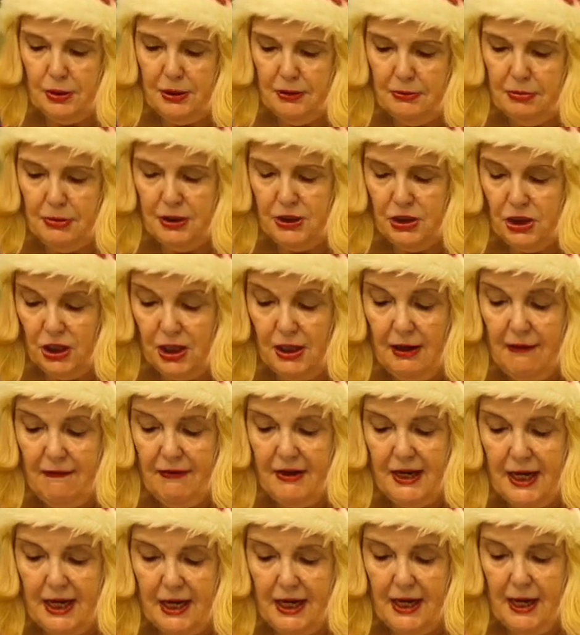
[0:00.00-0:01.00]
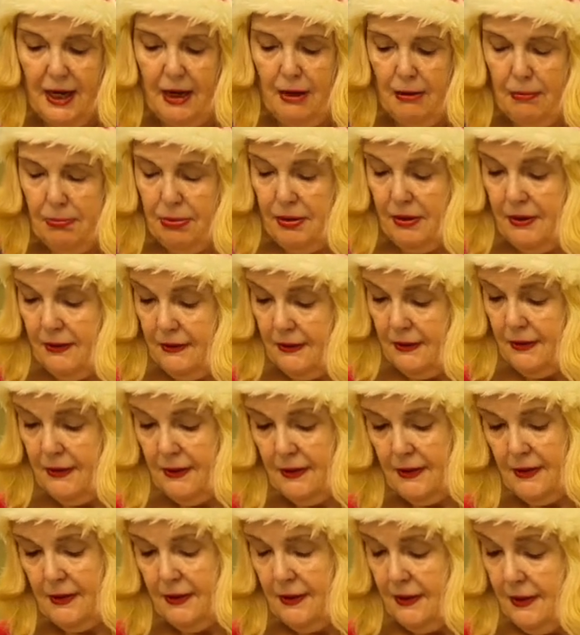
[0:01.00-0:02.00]
otherwise you'll never get it up.
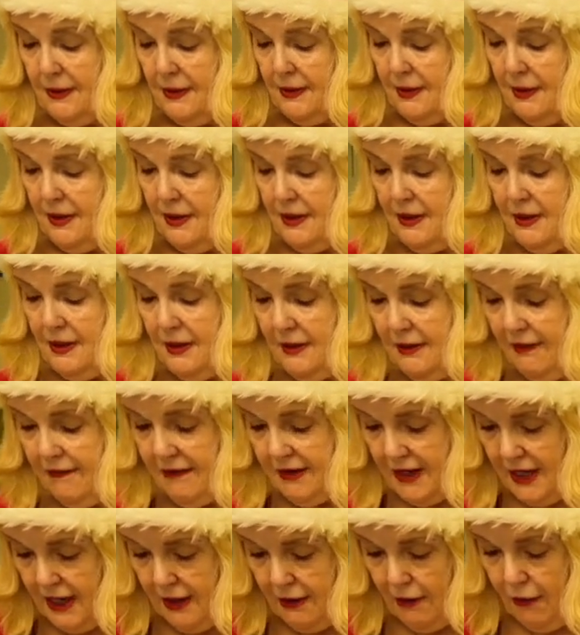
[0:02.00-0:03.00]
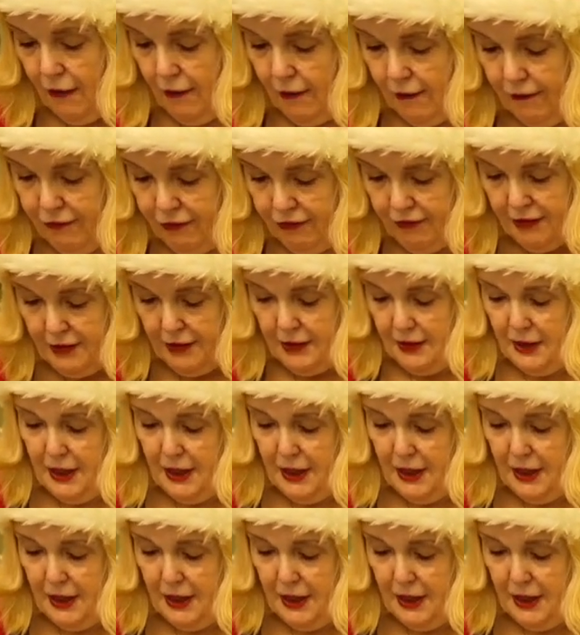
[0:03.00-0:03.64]
You'll never get it off.